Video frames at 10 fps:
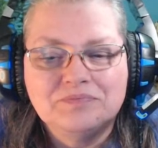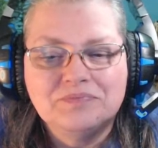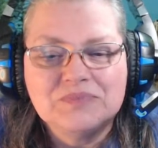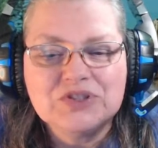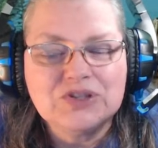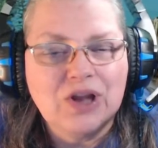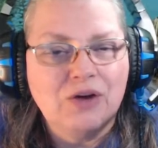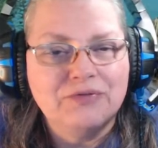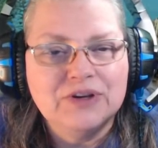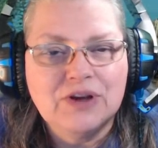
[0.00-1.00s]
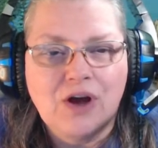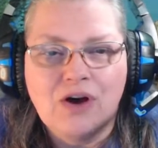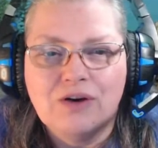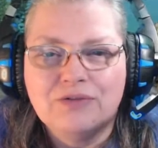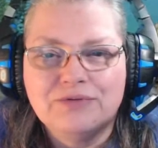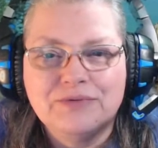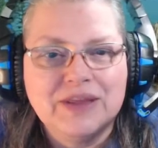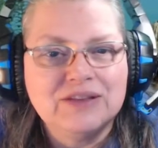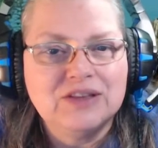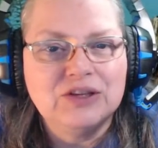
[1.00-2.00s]
sloughing off
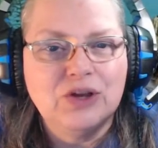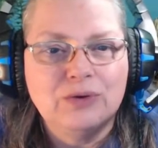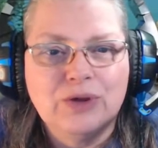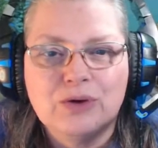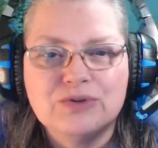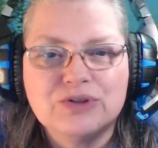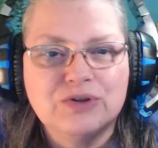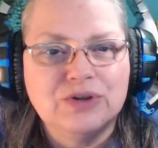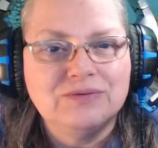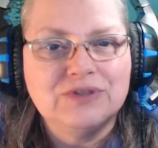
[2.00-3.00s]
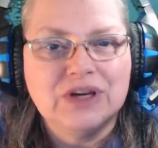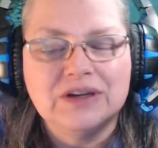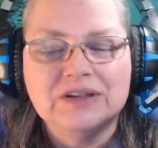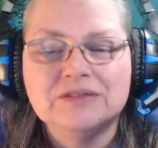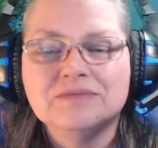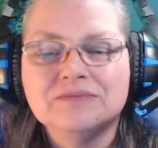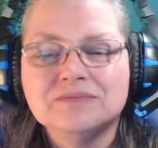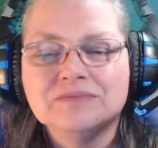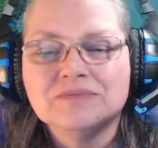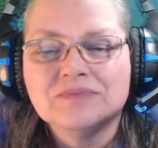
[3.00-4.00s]
that the yo-yos could have done
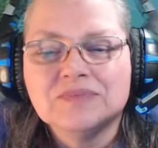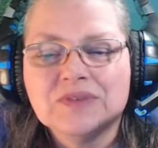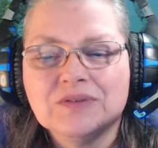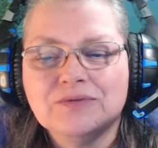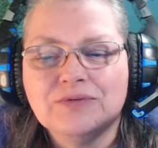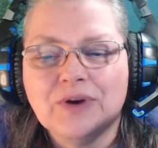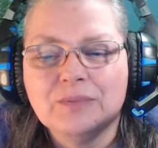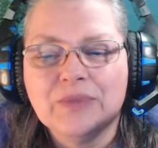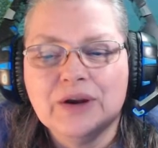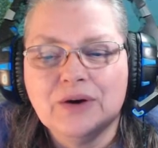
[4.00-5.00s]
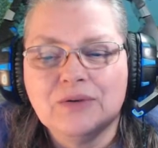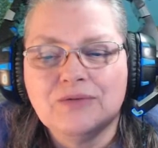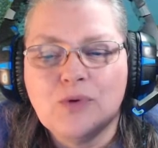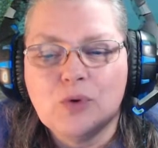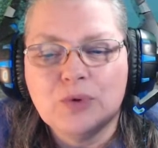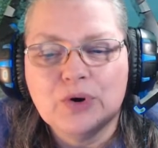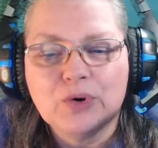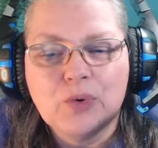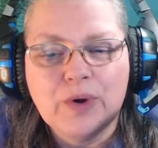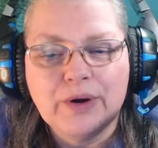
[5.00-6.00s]
from their former
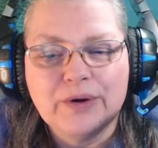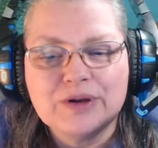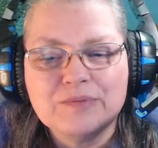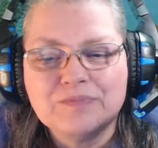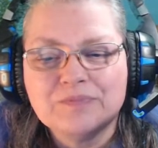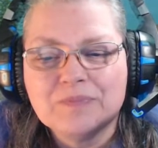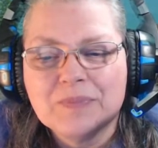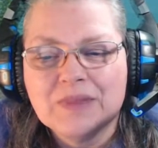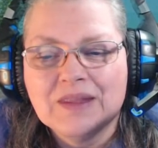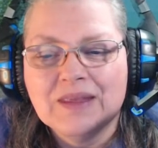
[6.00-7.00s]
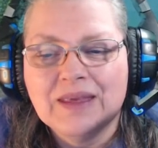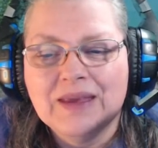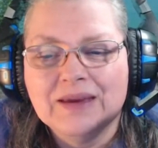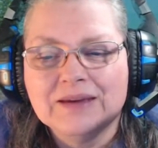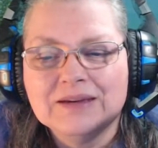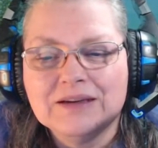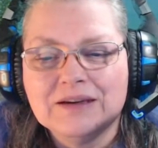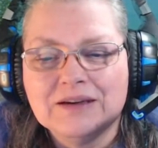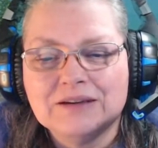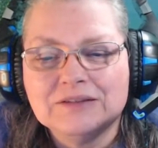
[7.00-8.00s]
aquarium. And
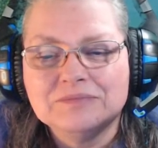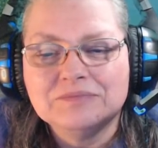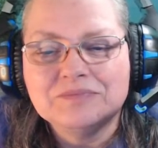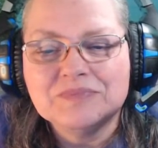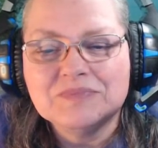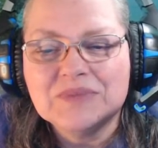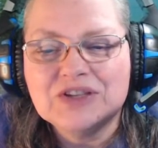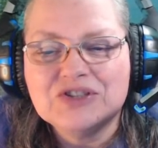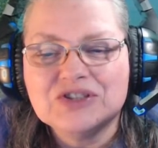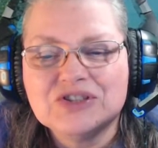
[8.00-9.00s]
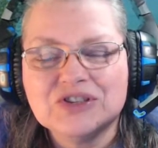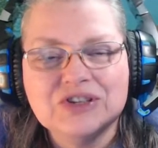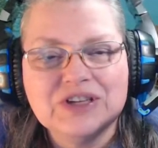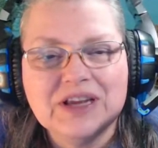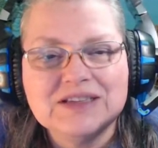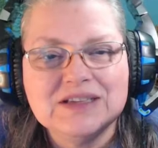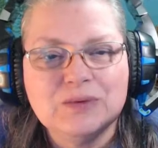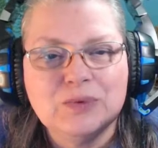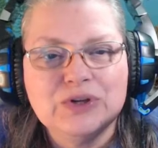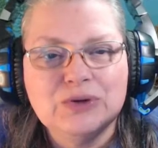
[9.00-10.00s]
it's just a good idea
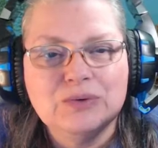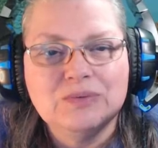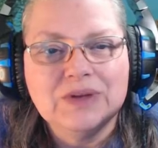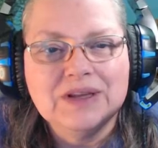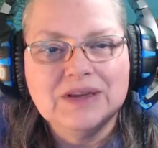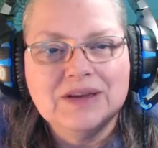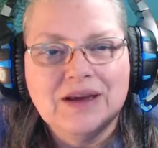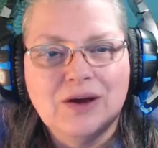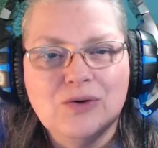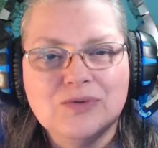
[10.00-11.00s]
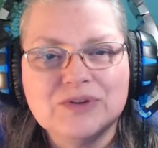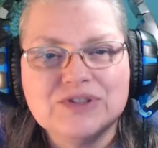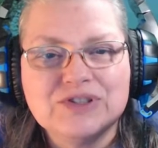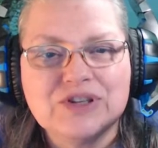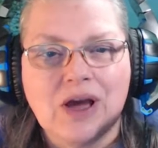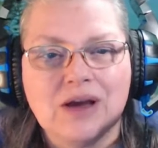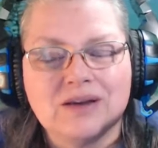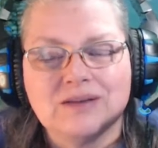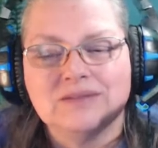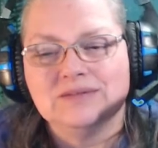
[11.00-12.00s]
when you
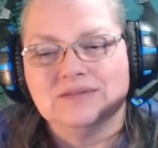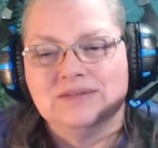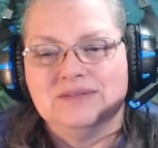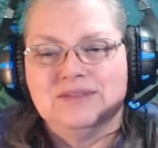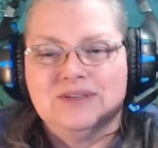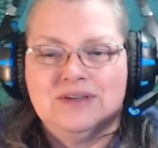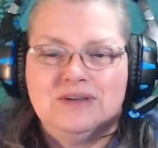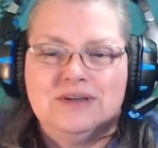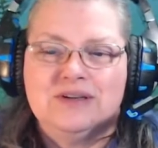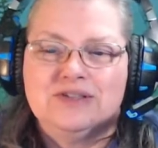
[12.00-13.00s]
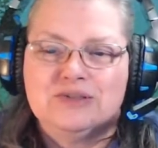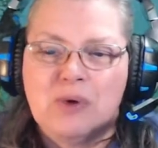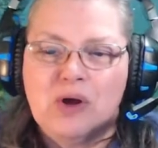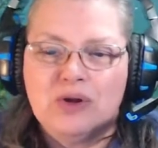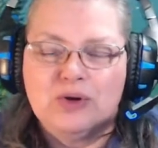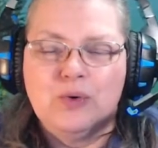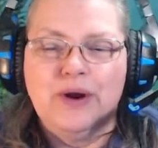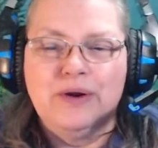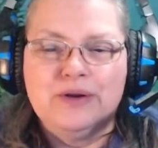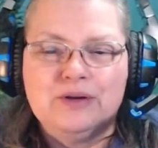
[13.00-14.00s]
overstock a small
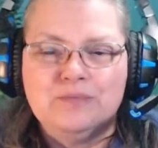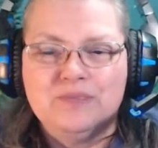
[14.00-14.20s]
aquarium,